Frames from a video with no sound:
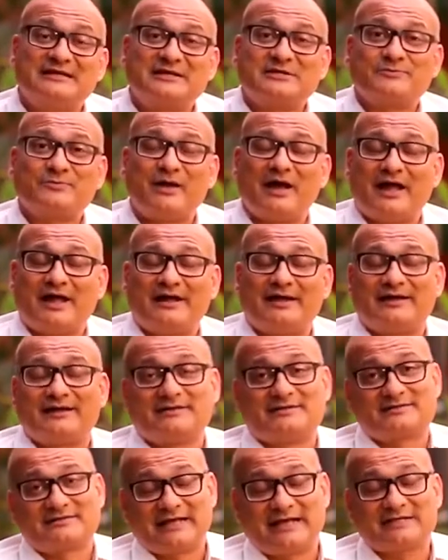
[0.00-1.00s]
That's why
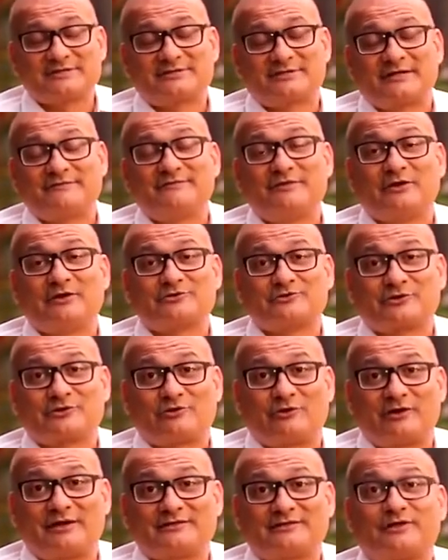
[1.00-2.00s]
in Sanskrit we
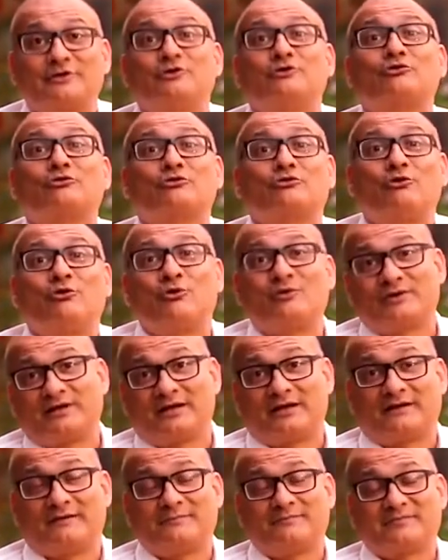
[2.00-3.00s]
also call it as a
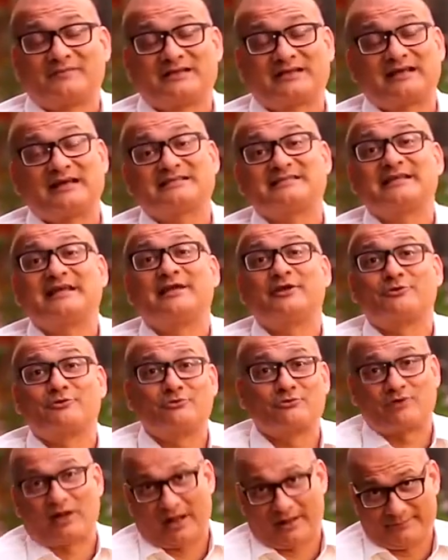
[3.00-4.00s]
crowed
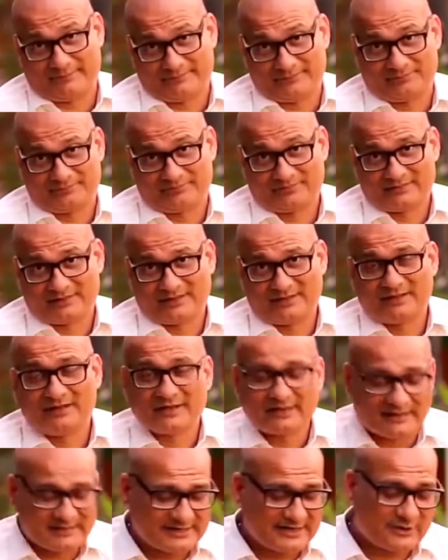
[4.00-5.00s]
kaseruka.
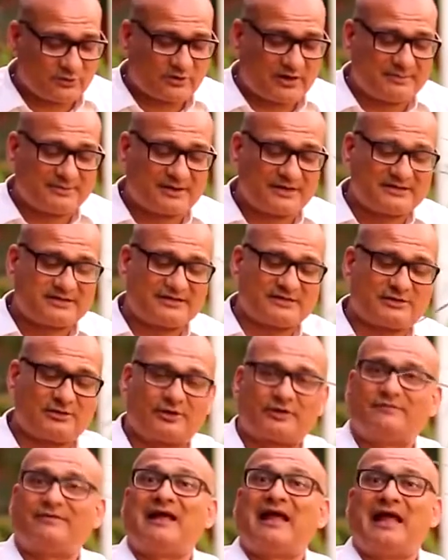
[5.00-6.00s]
Kaseruka because it has
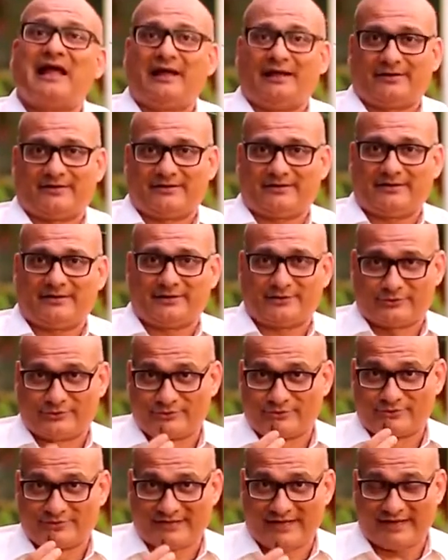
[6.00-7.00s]
a lot of hair, its
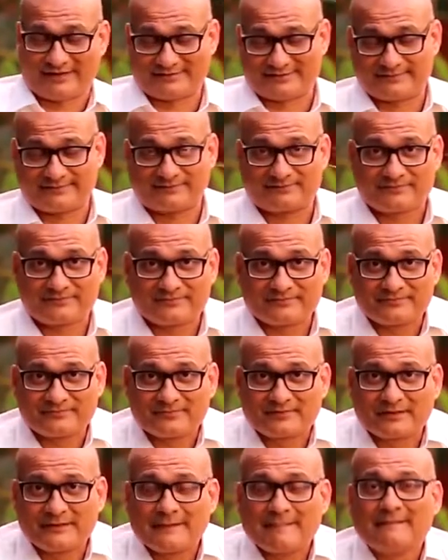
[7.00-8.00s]
roots has.
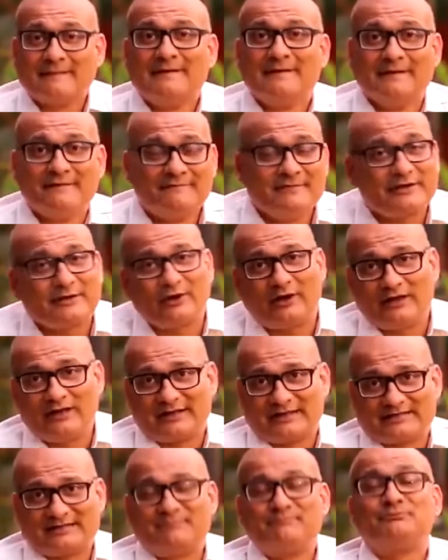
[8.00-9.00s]
We call
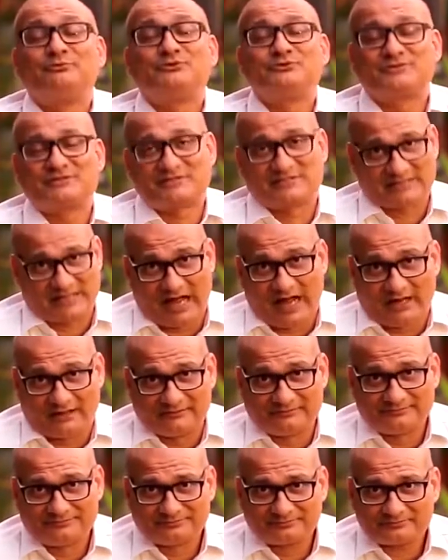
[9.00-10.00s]
it as a musta.
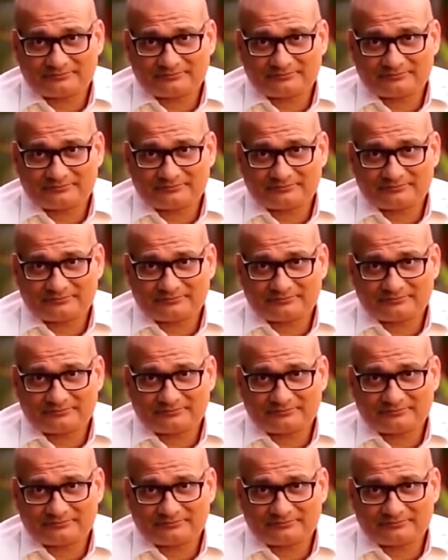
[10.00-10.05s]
